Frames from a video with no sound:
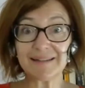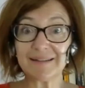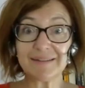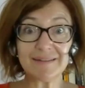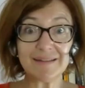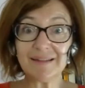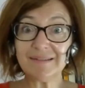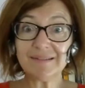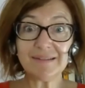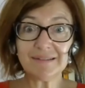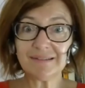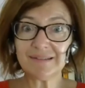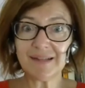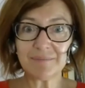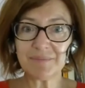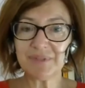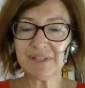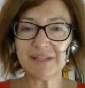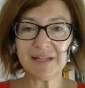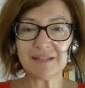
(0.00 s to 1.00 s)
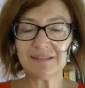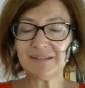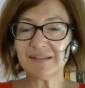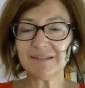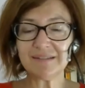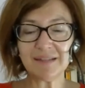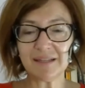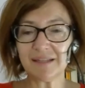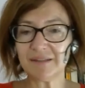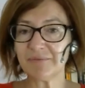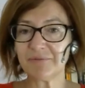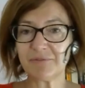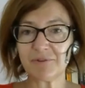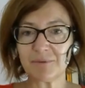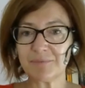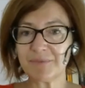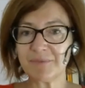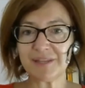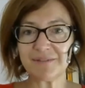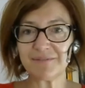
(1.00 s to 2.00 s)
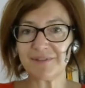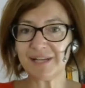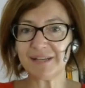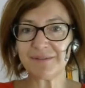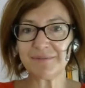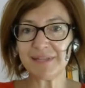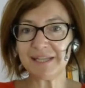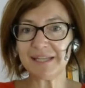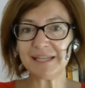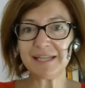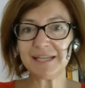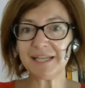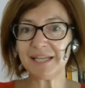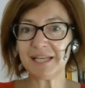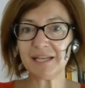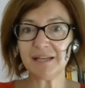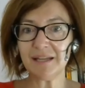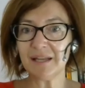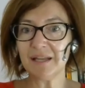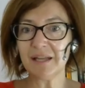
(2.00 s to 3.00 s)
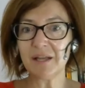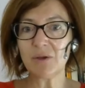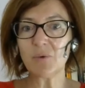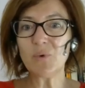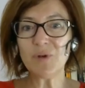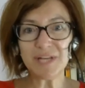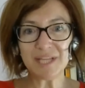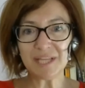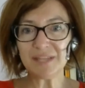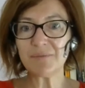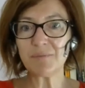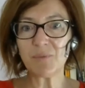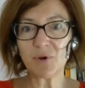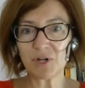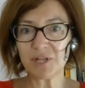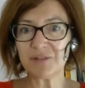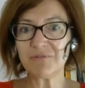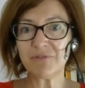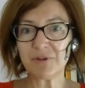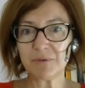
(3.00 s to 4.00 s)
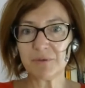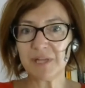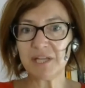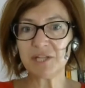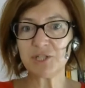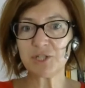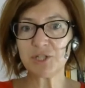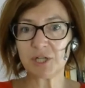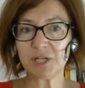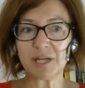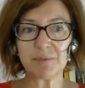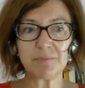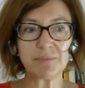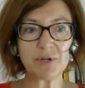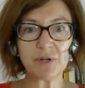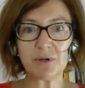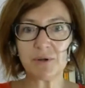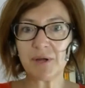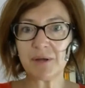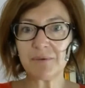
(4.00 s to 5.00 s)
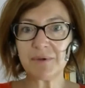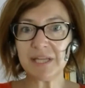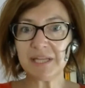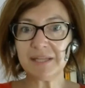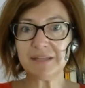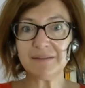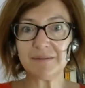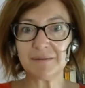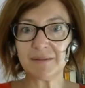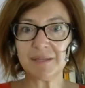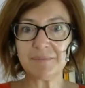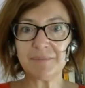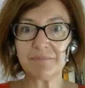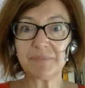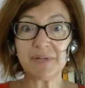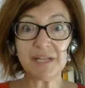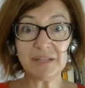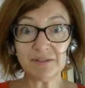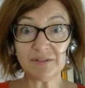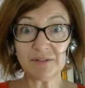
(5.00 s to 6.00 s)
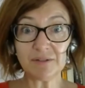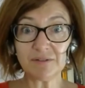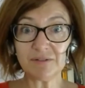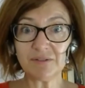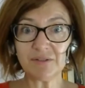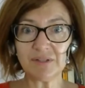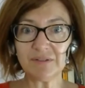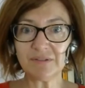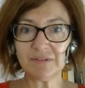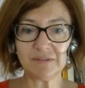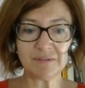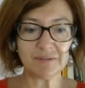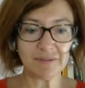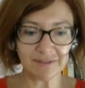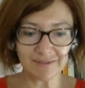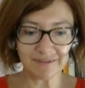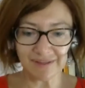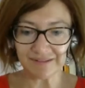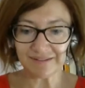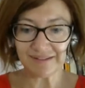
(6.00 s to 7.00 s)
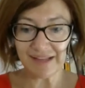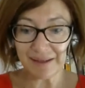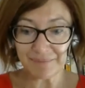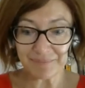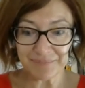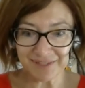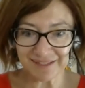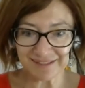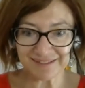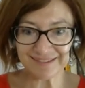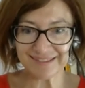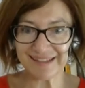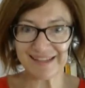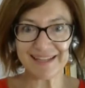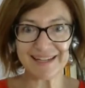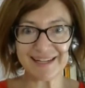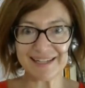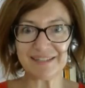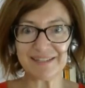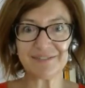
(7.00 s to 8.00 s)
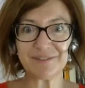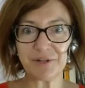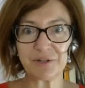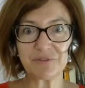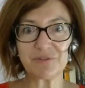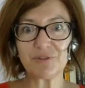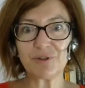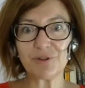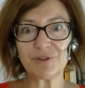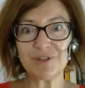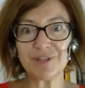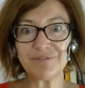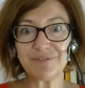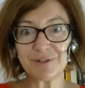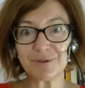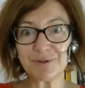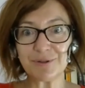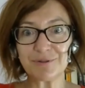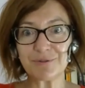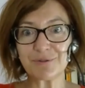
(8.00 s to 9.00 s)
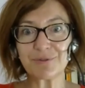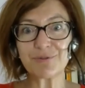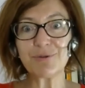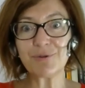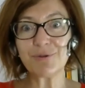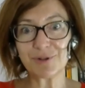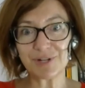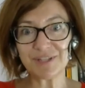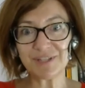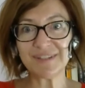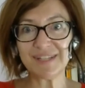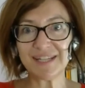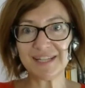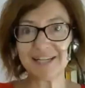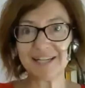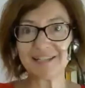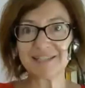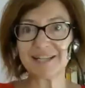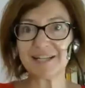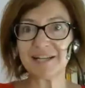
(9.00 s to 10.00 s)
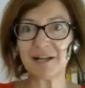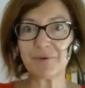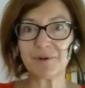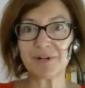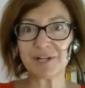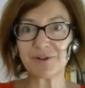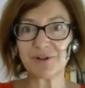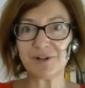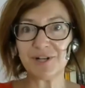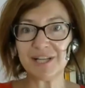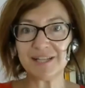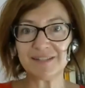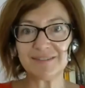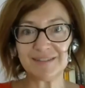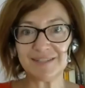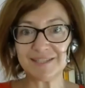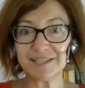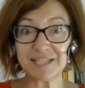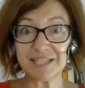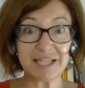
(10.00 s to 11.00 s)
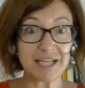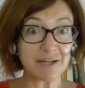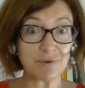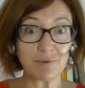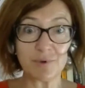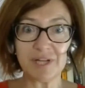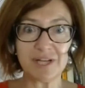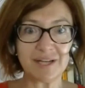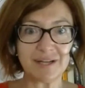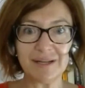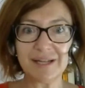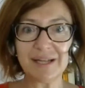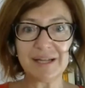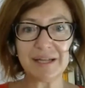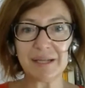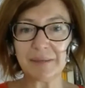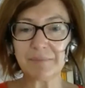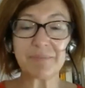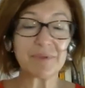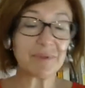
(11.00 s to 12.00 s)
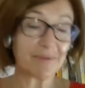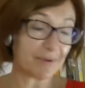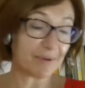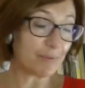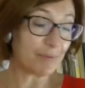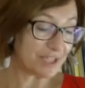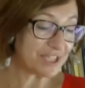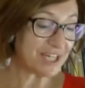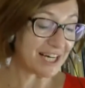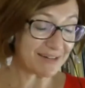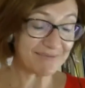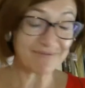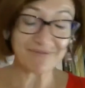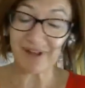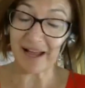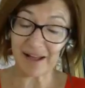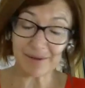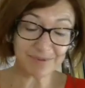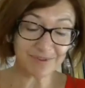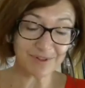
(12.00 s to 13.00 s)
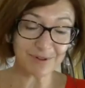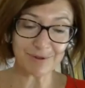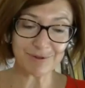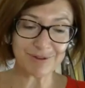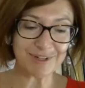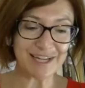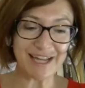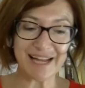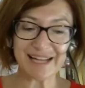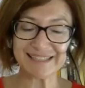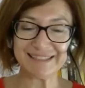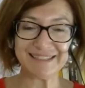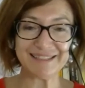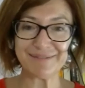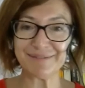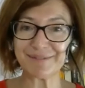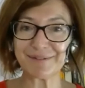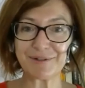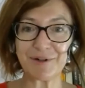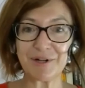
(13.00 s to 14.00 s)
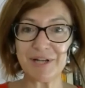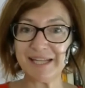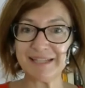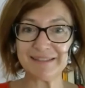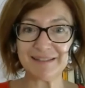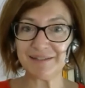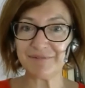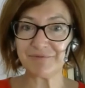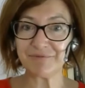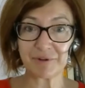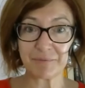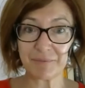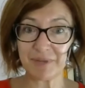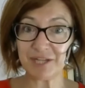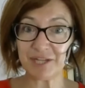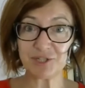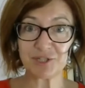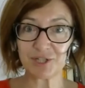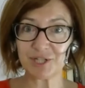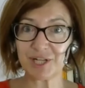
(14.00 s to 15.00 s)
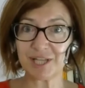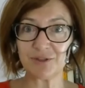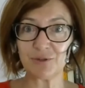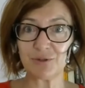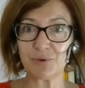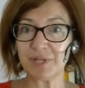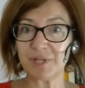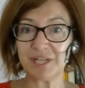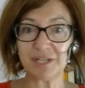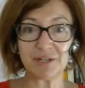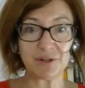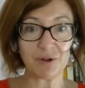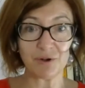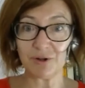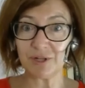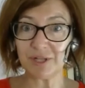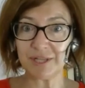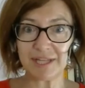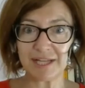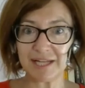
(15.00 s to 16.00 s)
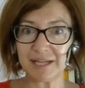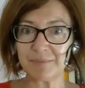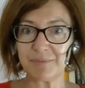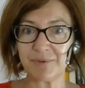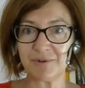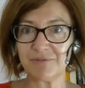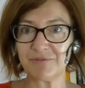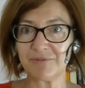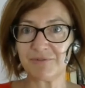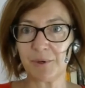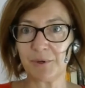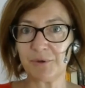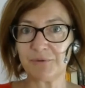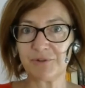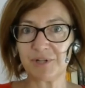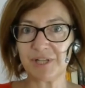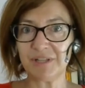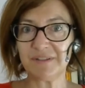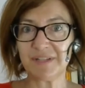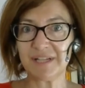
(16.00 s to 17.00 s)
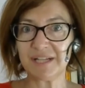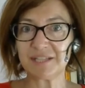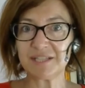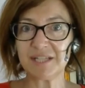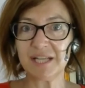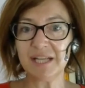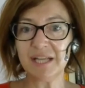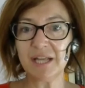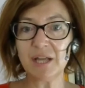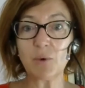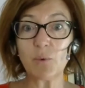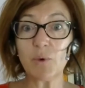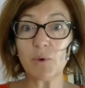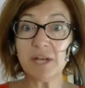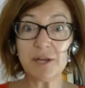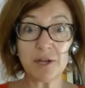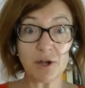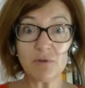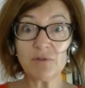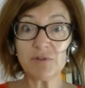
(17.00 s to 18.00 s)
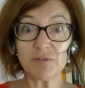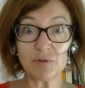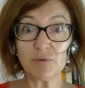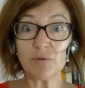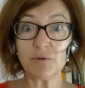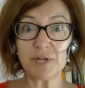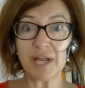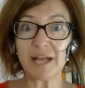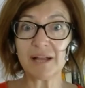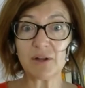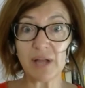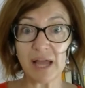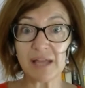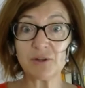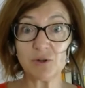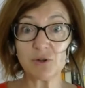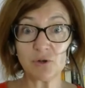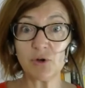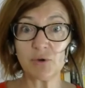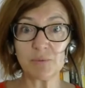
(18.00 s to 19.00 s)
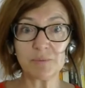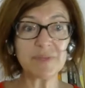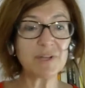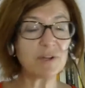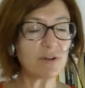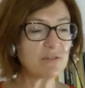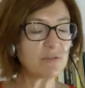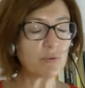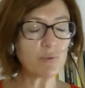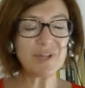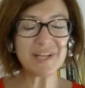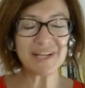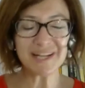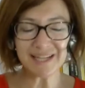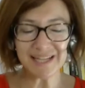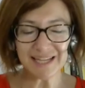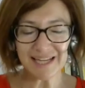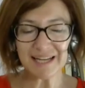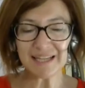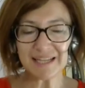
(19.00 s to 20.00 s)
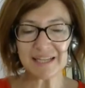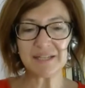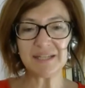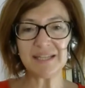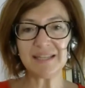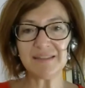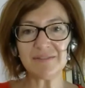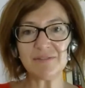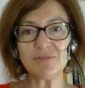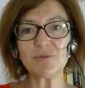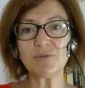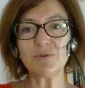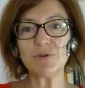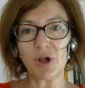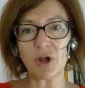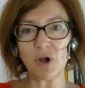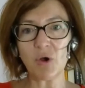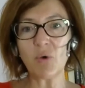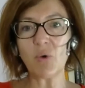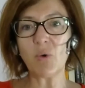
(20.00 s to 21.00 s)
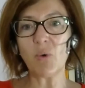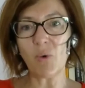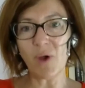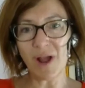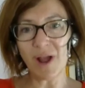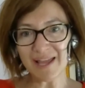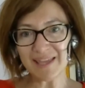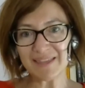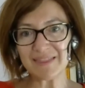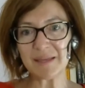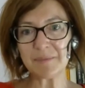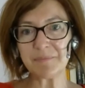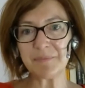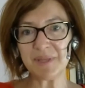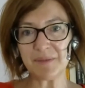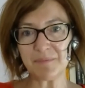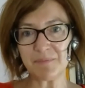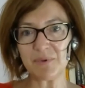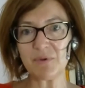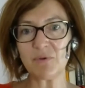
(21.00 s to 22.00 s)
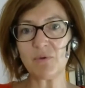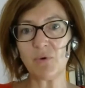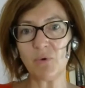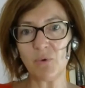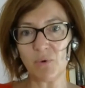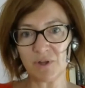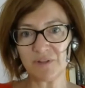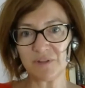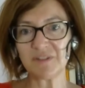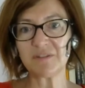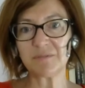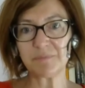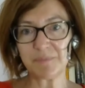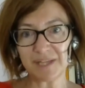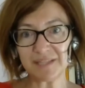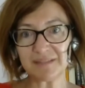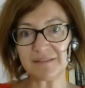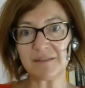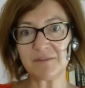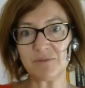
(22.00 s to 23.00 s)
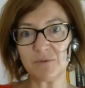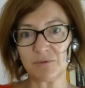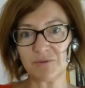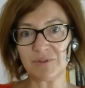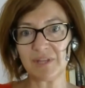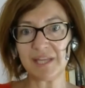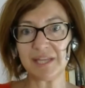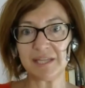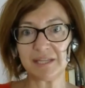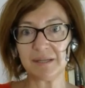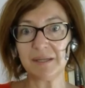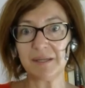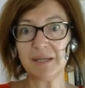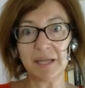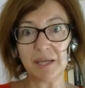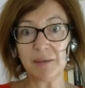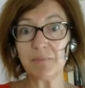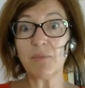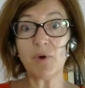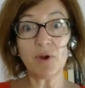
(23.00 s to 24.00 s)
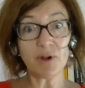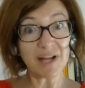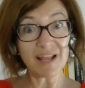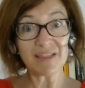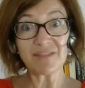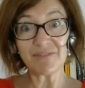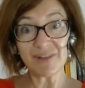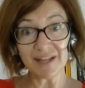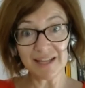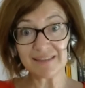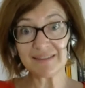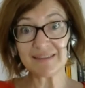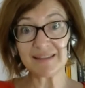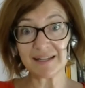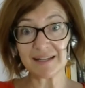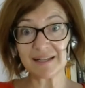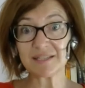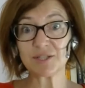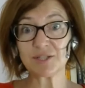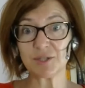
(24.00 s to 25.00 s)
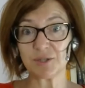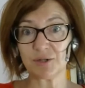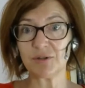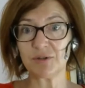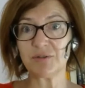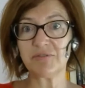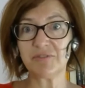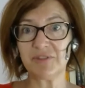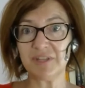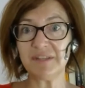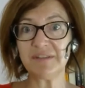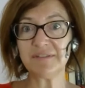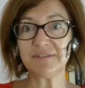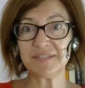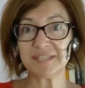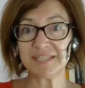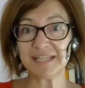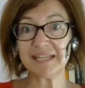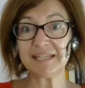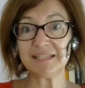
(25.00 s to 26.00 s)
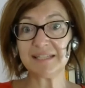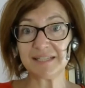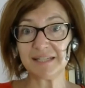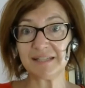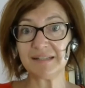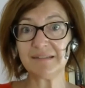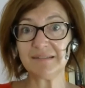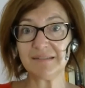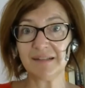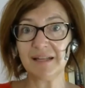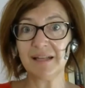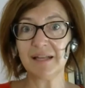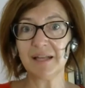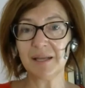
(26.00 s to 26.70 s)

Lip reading: this is something, as I said from the very beginning, we need more information, and probably in prisons the sample is there. It's not so difficult to do research, and our colleagues in Chile which are absolutely active collecting information and doing all type of research, will know soon, I hope, because we really need to know why the people who was expected to take more advantage of these changes